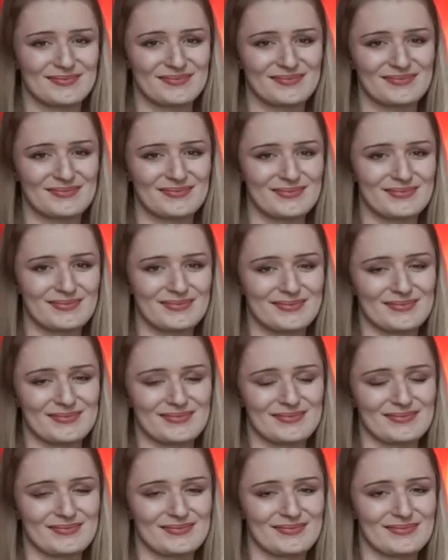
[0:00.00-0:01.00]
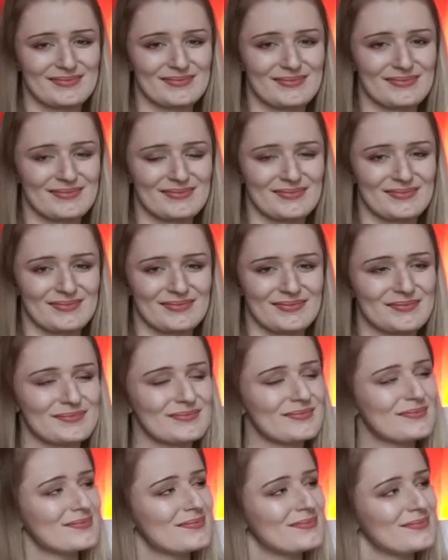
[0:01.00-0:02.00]

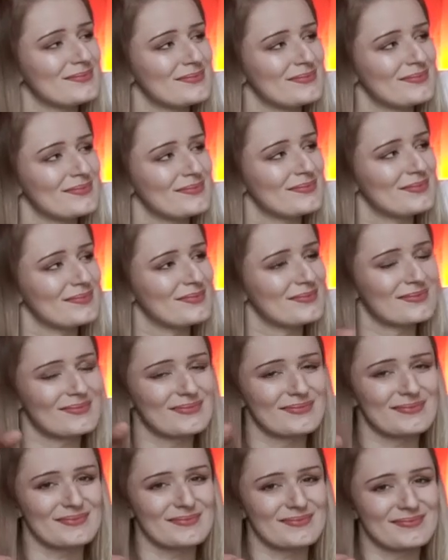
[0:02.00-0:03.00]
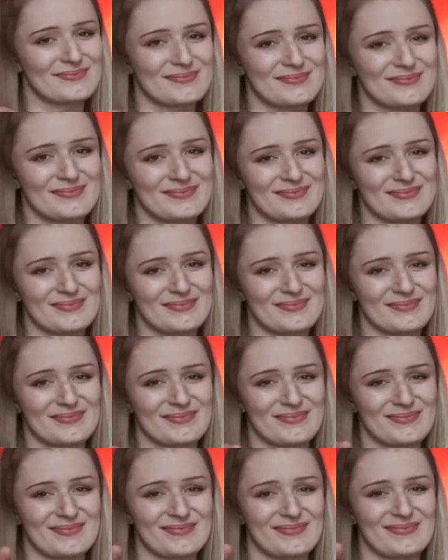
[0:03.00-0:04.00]

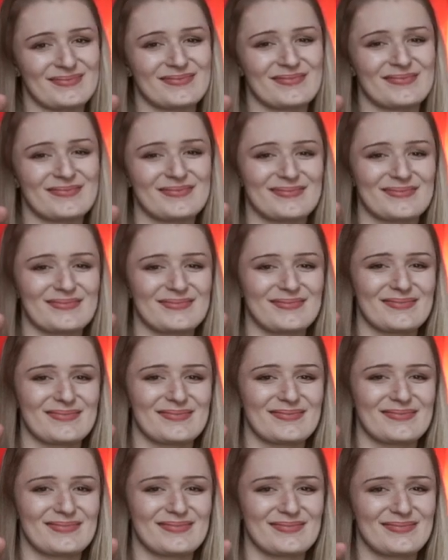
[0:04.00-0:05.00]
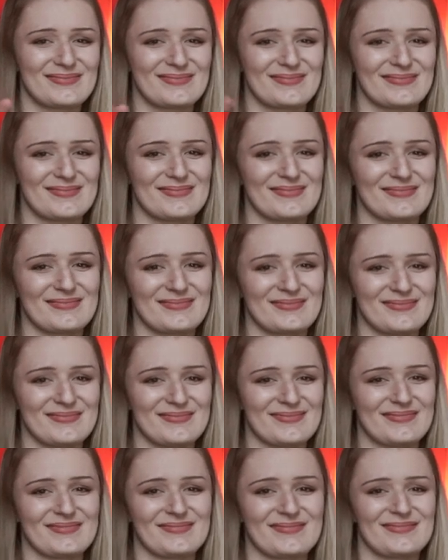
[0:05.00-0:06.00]

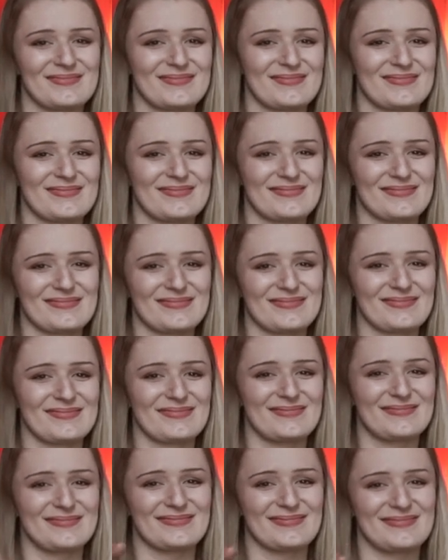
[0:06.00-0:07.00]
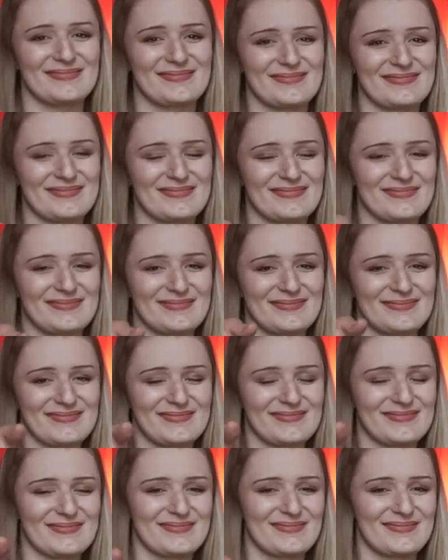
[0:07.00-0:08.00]
This person isn't speaking.